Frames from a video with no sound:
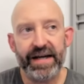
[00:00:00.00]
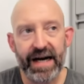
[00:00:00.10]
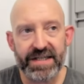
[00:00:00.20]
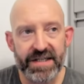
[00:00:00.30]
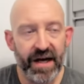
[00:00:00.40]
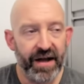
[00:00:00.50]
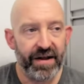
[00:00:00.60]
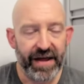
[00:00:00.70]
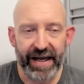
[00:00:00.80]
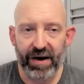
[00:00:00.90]
Yes,
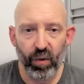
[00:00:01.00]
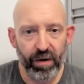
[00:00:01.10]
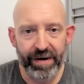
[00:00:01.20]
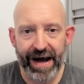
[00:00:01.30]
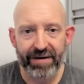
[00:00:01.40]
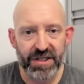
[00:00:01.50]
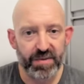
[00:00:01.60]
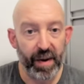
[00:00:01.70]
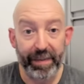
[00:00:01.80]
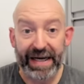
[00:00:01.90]
they get worn down
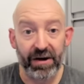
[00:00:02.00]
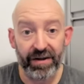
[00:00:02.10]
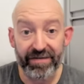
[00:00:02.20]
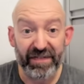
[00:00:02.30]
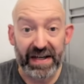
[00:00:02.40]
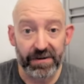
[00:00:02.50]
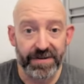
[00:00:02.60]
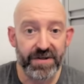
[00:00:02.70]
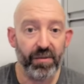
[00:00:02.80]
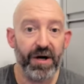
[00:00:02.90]
just by being on the
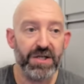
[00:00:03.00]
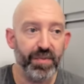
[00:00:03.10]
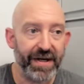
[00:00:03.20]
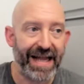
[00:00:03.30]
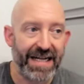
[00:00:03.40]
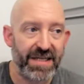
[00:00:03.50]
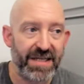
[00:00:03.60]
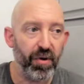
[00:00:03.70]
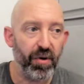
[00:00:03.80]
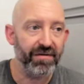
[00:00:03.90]
field so much, but that's
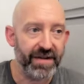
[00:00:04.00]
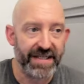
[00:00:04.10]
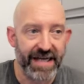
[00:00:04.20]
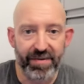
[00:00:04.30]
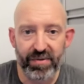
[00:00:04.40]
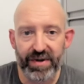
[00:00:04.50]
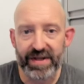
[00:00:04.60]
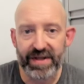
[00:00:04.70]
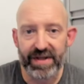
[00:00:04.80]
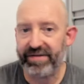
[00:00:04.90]
part of the
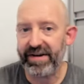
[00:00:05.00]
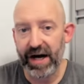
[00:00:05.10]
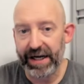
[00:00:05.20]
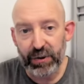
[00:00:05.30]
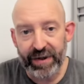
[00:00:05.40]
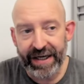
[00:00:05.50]
depth with defensive line.